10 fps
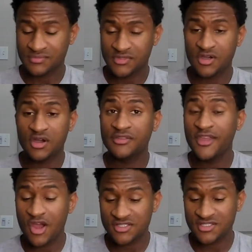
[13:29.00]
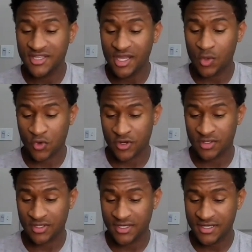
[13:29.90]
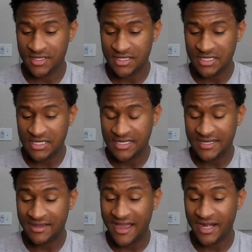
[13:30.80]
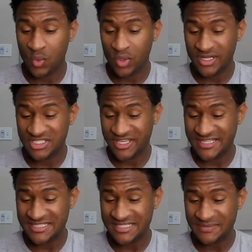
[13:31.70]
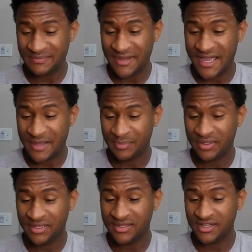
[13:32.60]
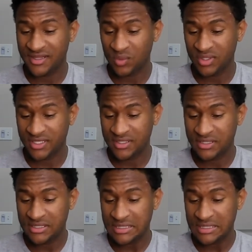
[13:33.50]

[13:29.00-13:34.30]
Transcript: Y'all, they are still working, okay? Now, I don't wanna jinx it by putting the other one in.